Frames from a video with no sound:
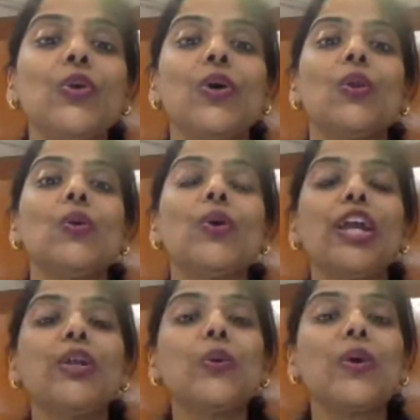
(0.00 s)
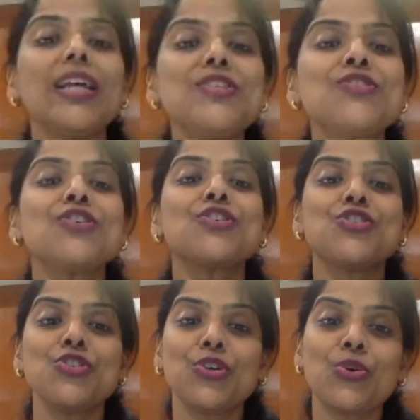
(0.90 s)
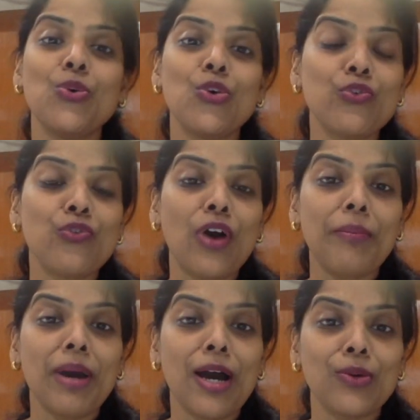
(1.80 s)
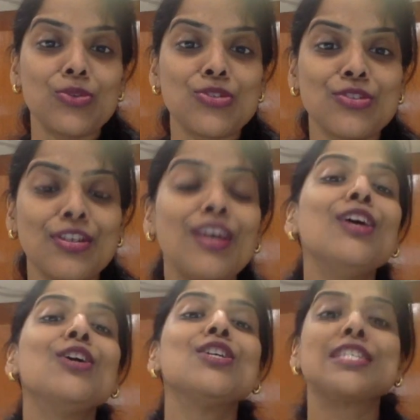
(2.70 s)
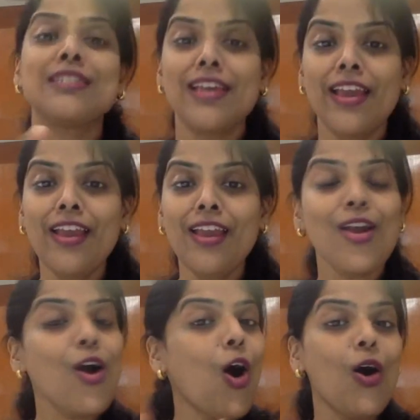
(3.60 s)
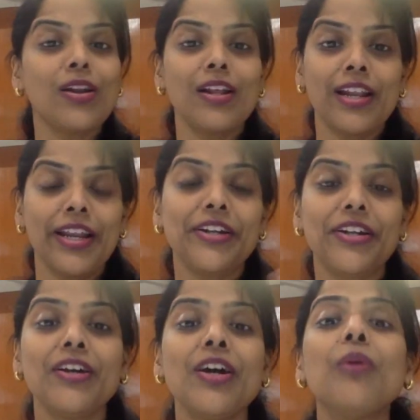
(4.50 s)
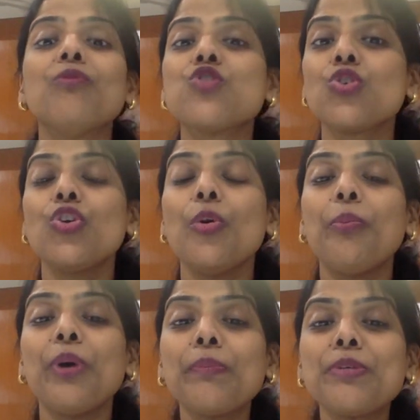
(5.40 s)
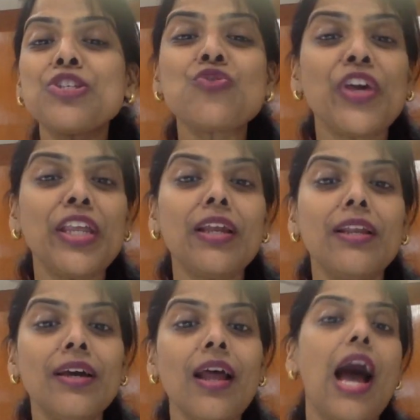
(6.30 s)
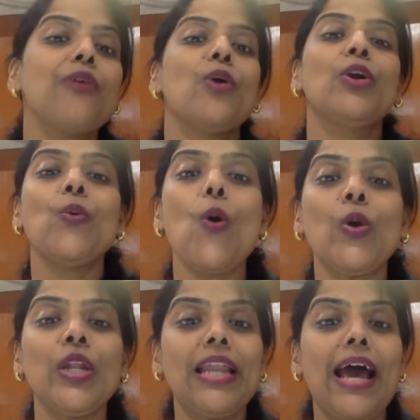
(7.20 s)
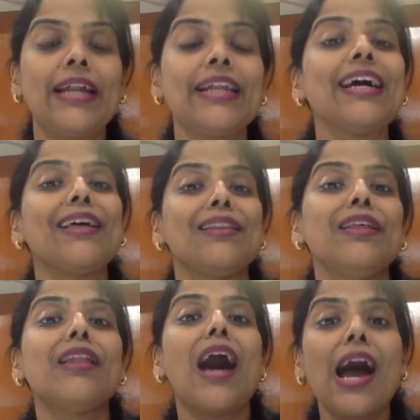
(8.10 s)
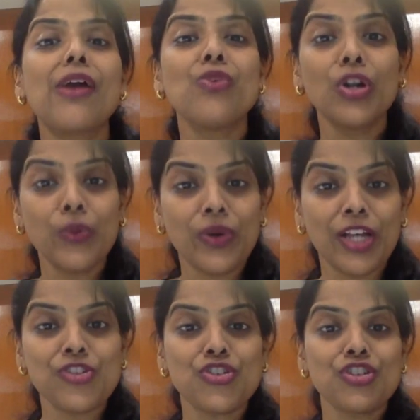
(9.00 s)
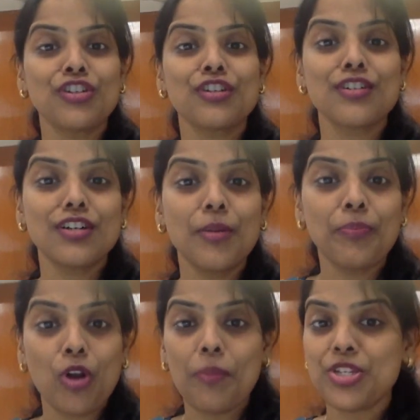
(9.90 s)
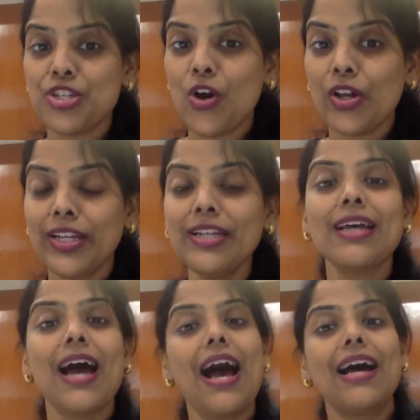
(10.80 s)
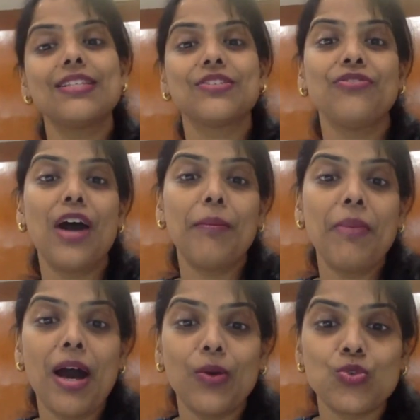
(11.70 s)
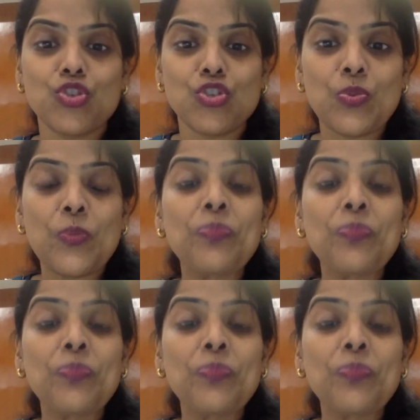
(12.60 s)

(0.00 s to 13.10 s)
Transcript: you are looking to construct your own farmhouse, stay or a rent. So your purpose is very clear. I want to own a land and then I want to construct a property on it as a farmhouse.